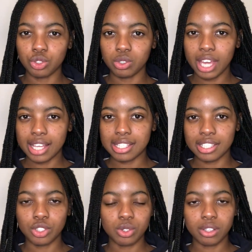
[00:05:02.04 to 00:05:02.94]
UCAS
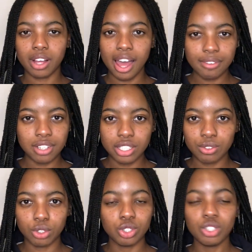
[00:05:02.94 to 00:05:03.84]
list. So they'll have a list for
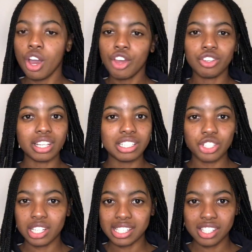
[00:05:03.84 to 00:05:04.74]
you. You can
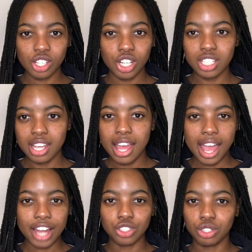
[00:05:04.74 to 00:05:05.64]
literally search
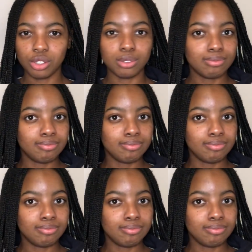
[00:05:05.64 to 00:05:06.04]
and, you know,